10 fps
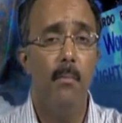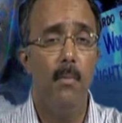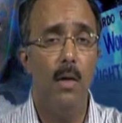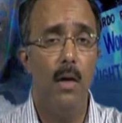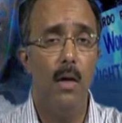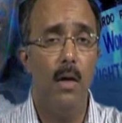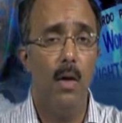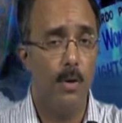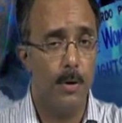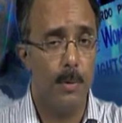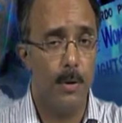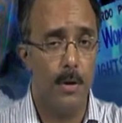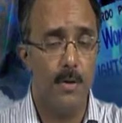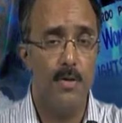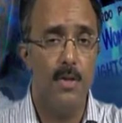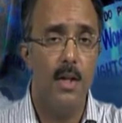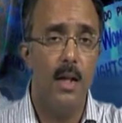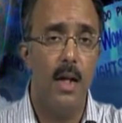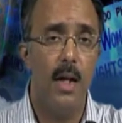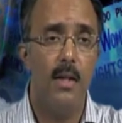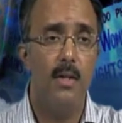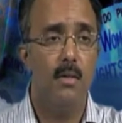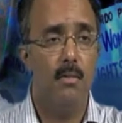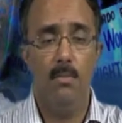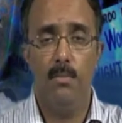entrepreneurs in,